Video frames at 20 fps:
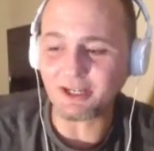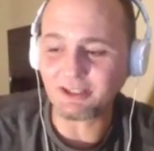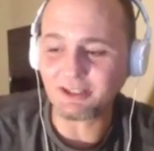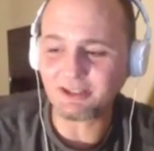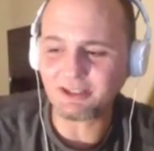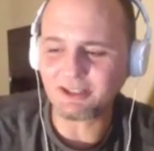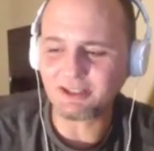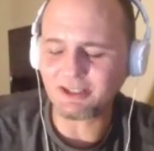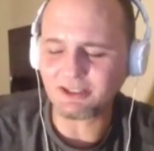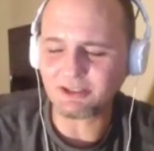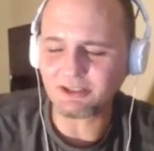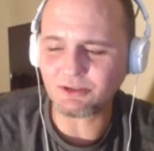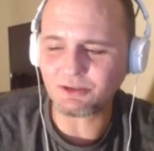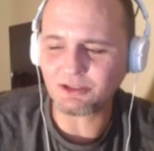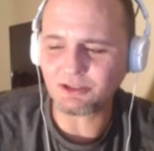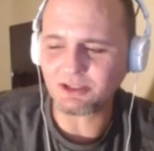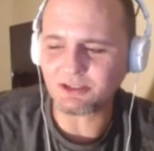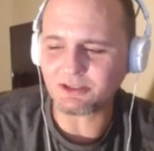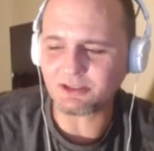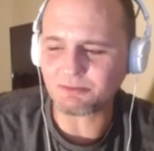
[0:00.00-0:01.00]
I think I do
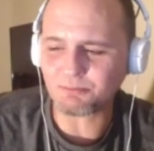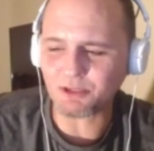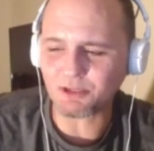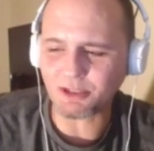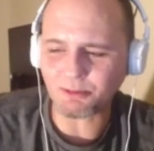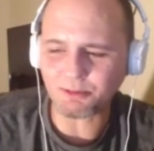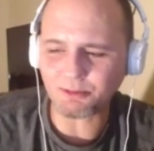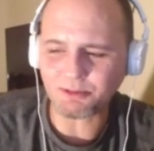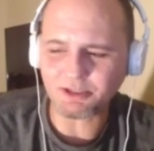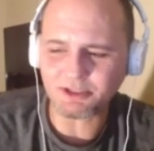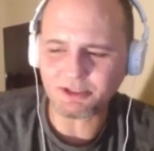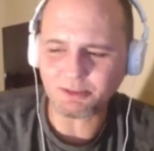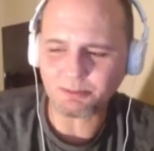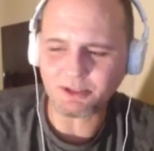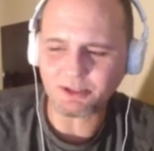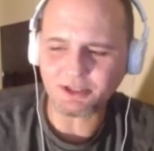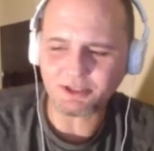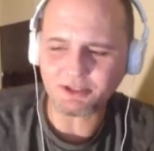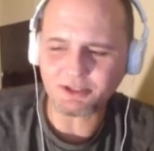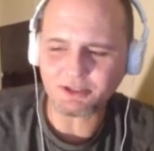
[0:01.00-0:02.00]
need to probably
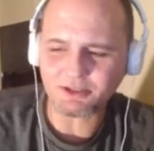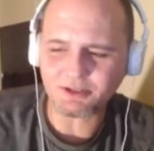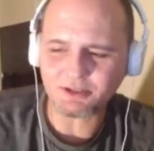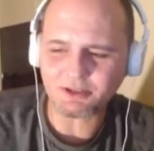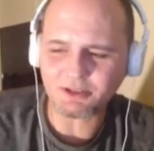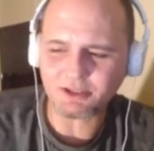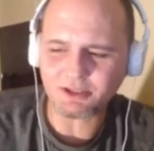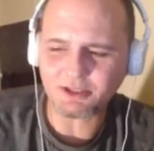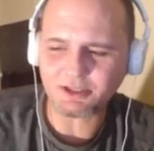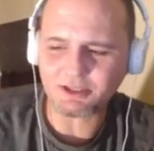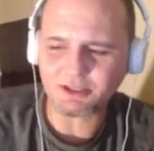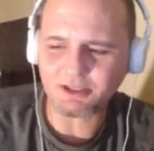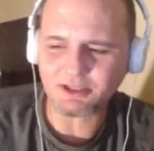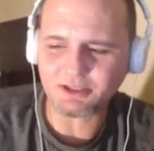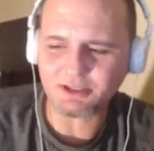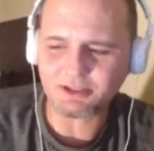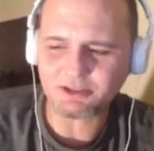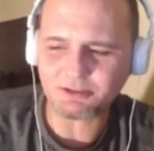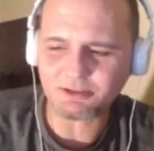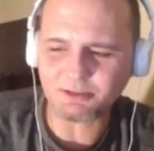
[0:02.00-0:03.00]
dip out of here and get
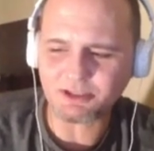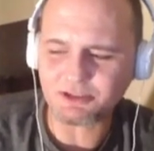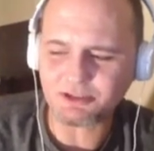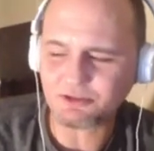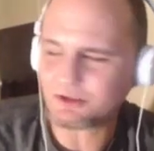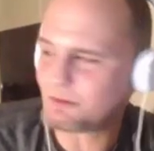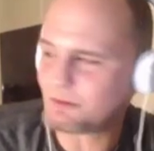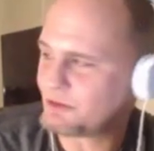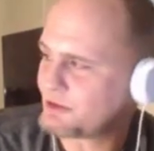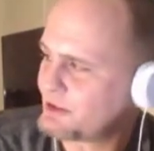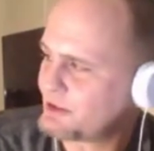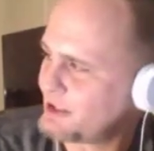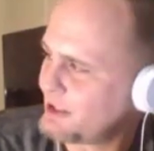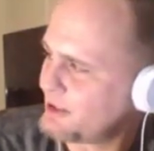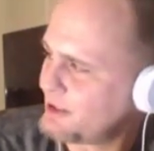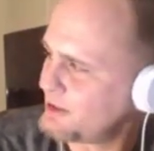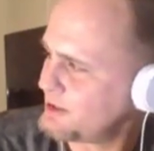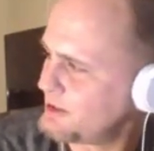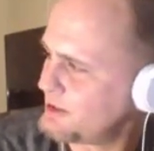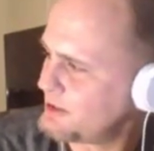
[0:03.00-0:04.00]
into my stream with
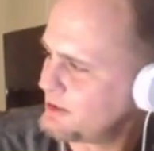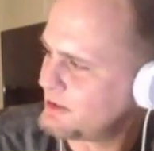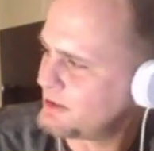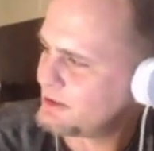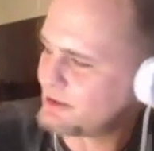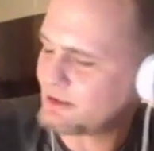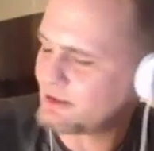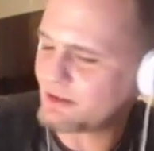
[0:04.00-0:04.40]
Ali.